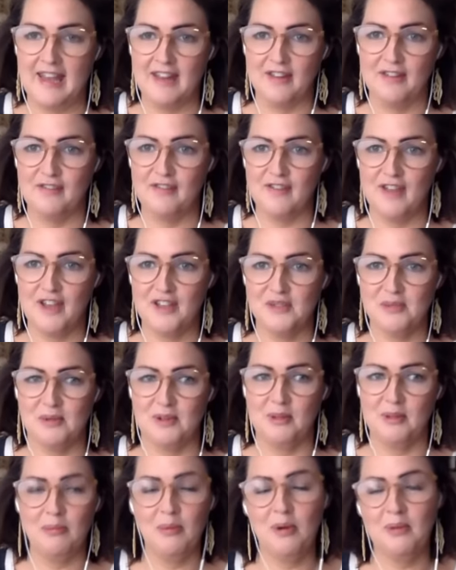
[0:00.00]
and the first
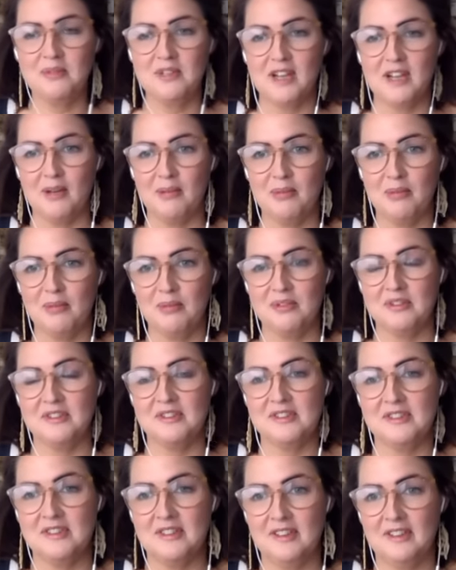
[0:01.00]
one that popped up
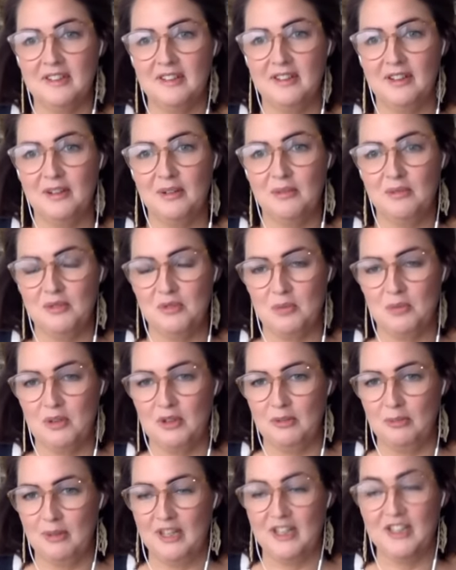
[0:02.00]
was was
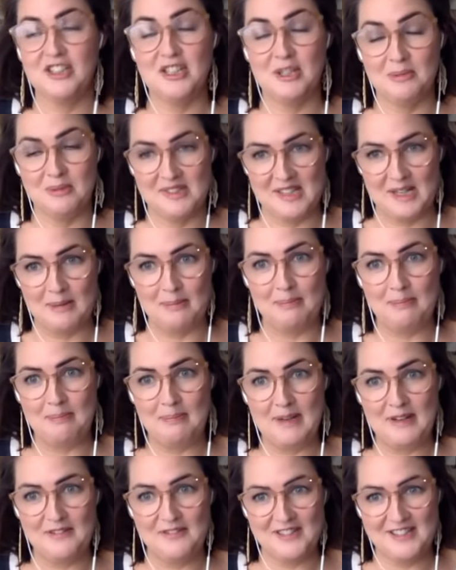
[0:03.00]
Wilbur. She was in a
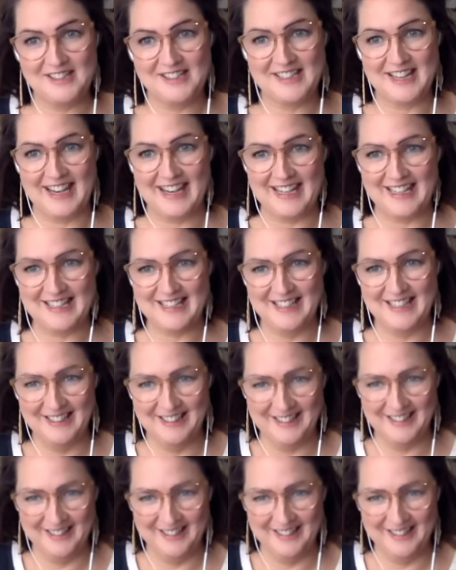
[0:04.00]
bit of a state